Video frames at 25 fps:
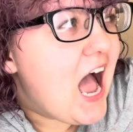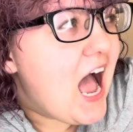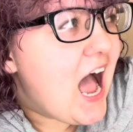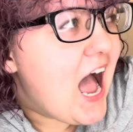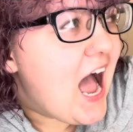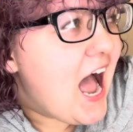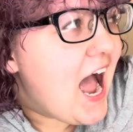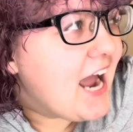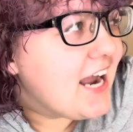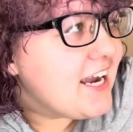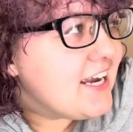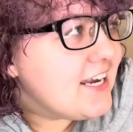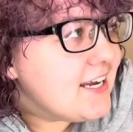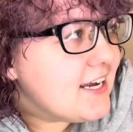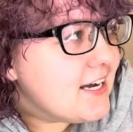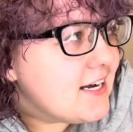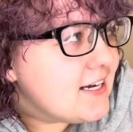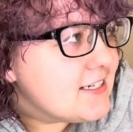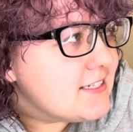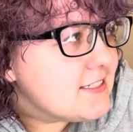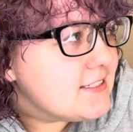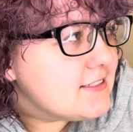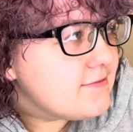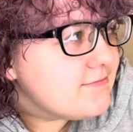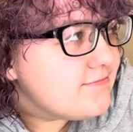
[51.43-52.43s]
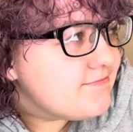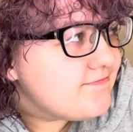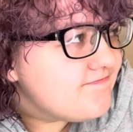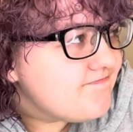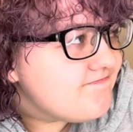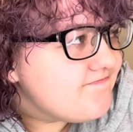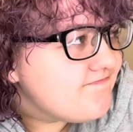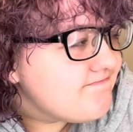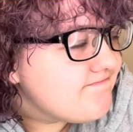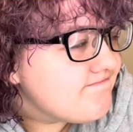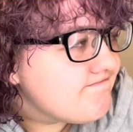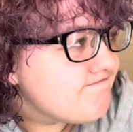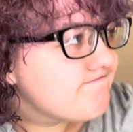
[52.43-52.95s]
I
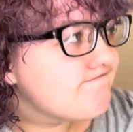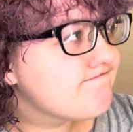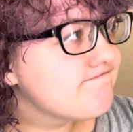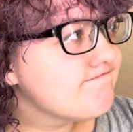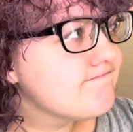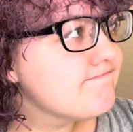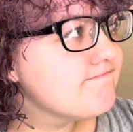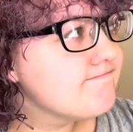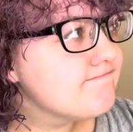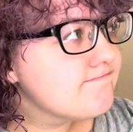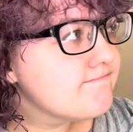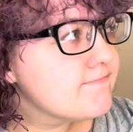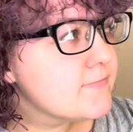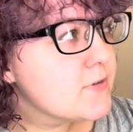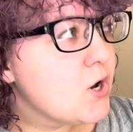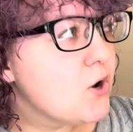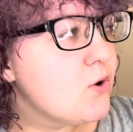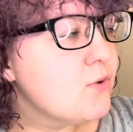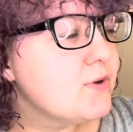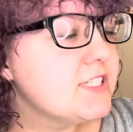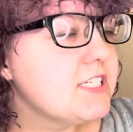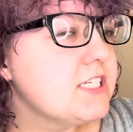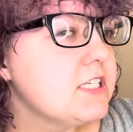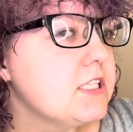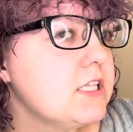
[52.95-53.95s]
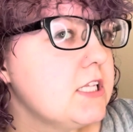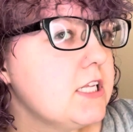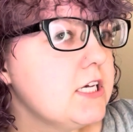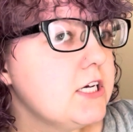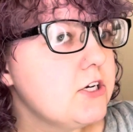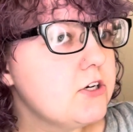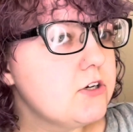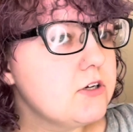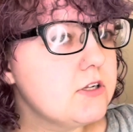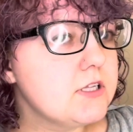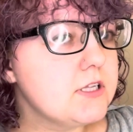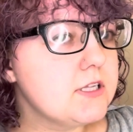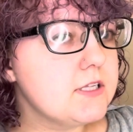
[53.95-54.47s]
was a
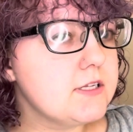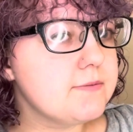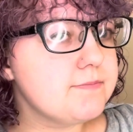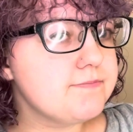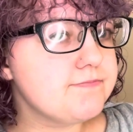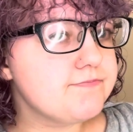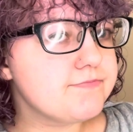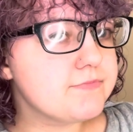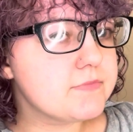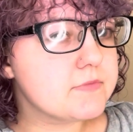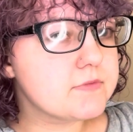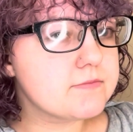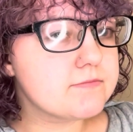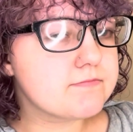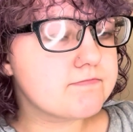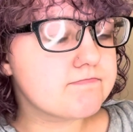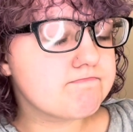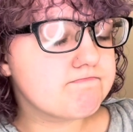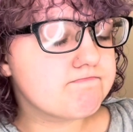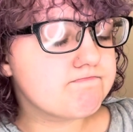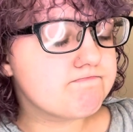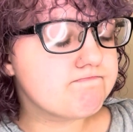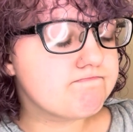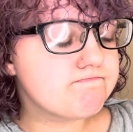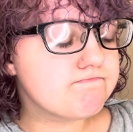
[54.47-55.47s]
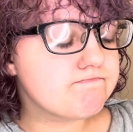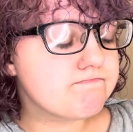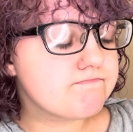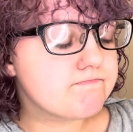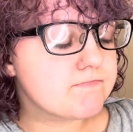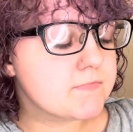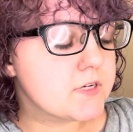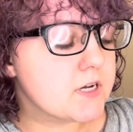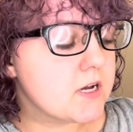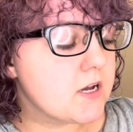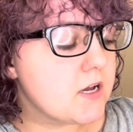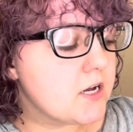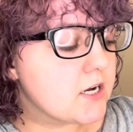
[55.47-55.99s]
little
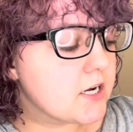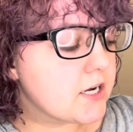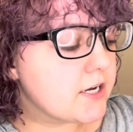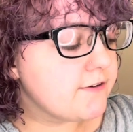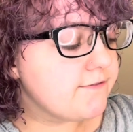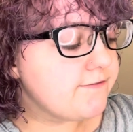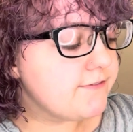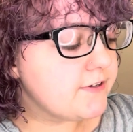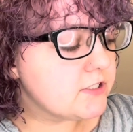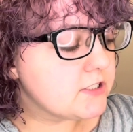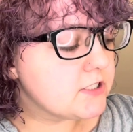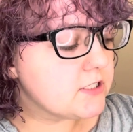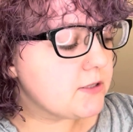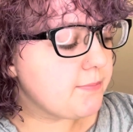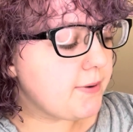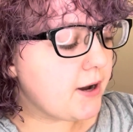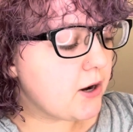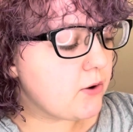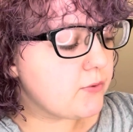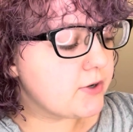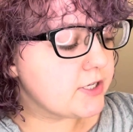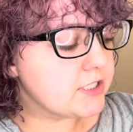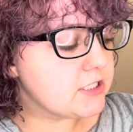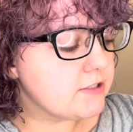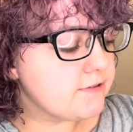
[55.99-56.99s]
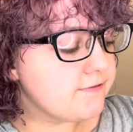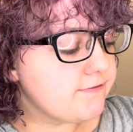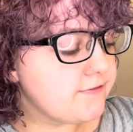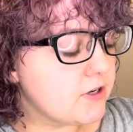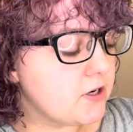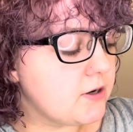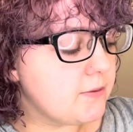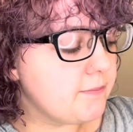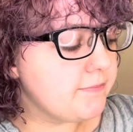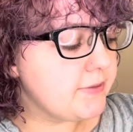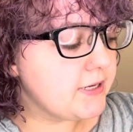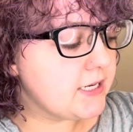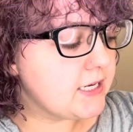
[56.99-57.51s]
confused about what to
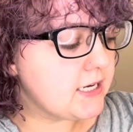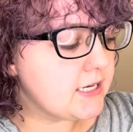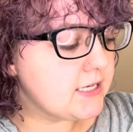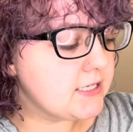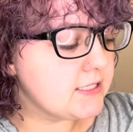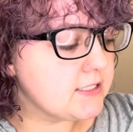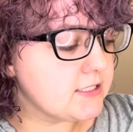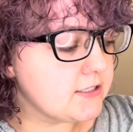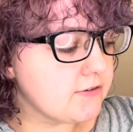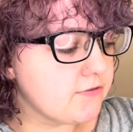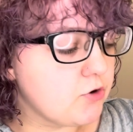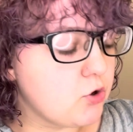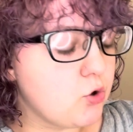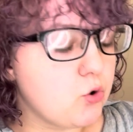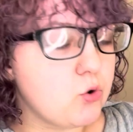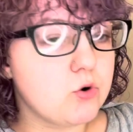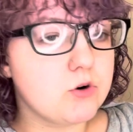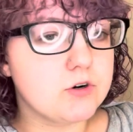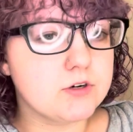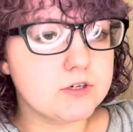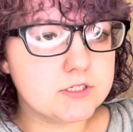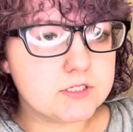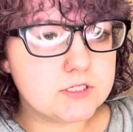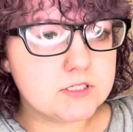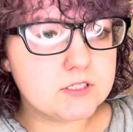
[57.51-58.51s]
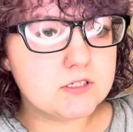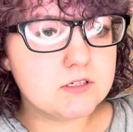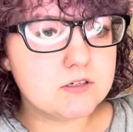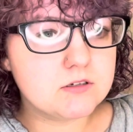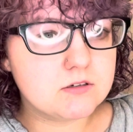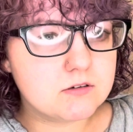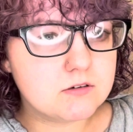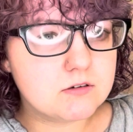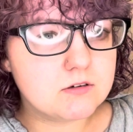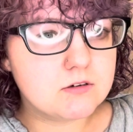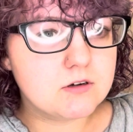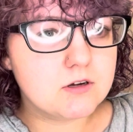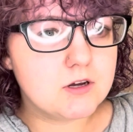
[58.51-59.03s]
film because, of course,
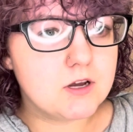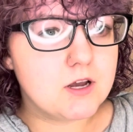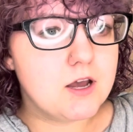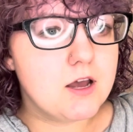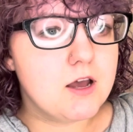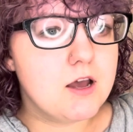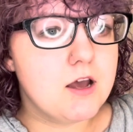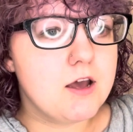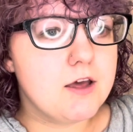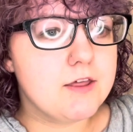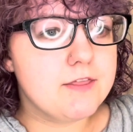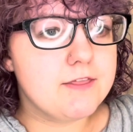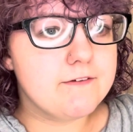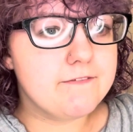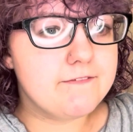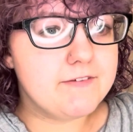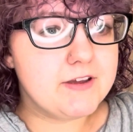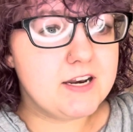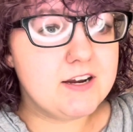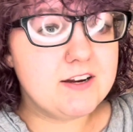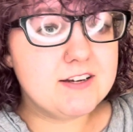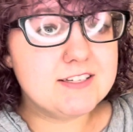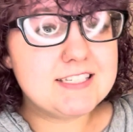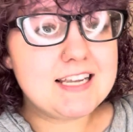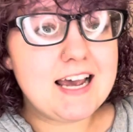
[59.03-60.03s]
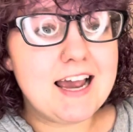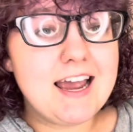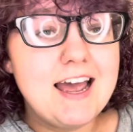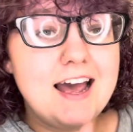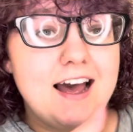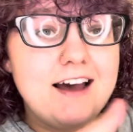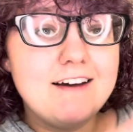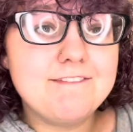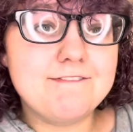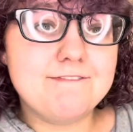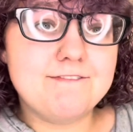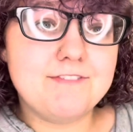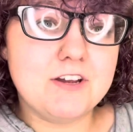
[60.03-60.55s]
the videos I
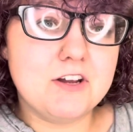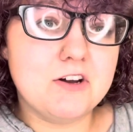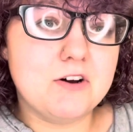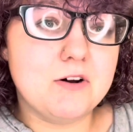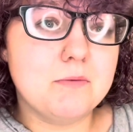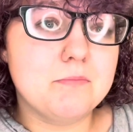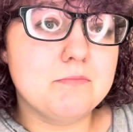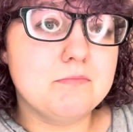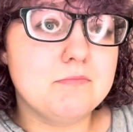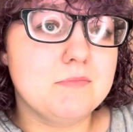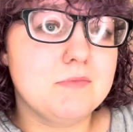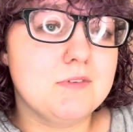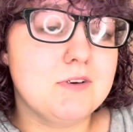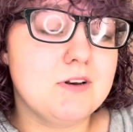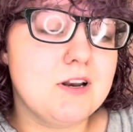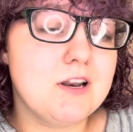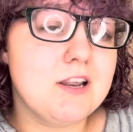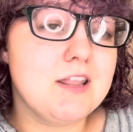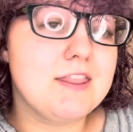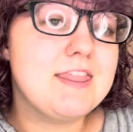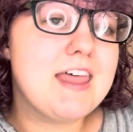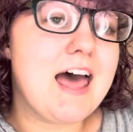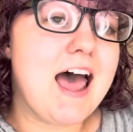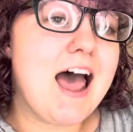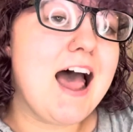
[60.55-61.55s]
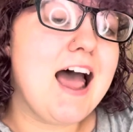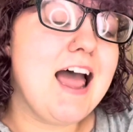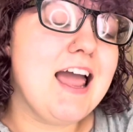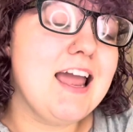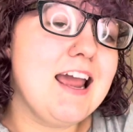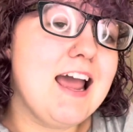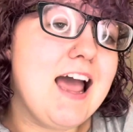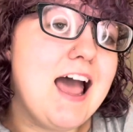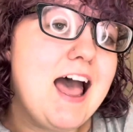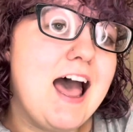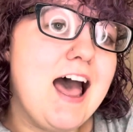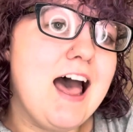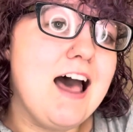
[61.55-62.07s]
have filmed that I
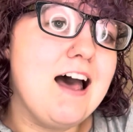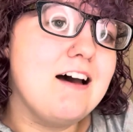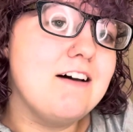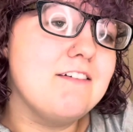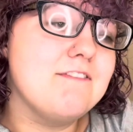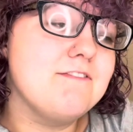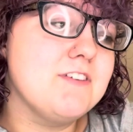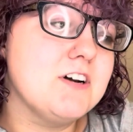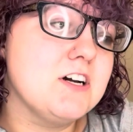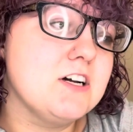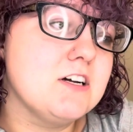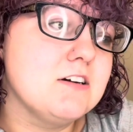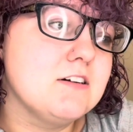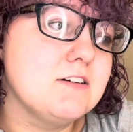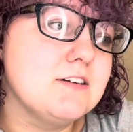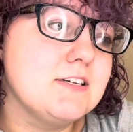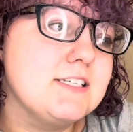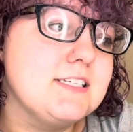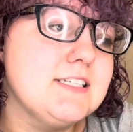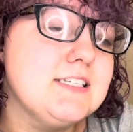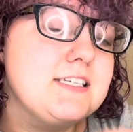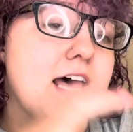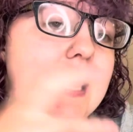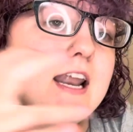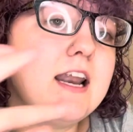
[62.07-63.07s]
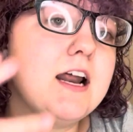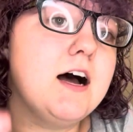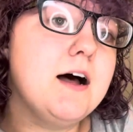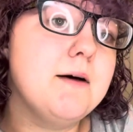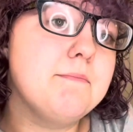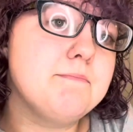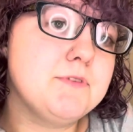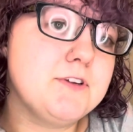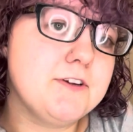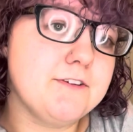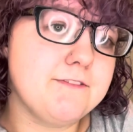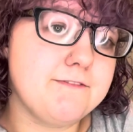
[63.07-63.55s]
have set up to